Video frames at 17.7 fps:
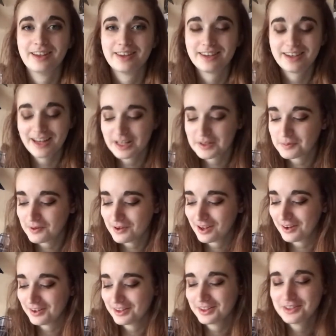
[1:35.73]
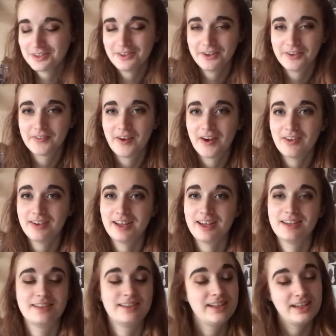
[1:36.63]
The next book I'm going to talk about
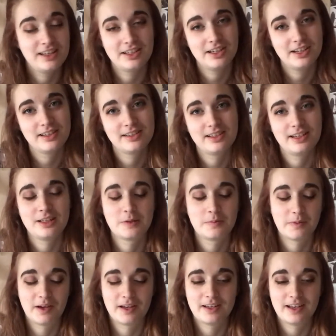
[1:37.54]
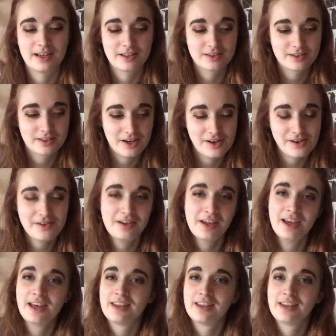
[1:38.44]
is Dear Justice by Nick Stone.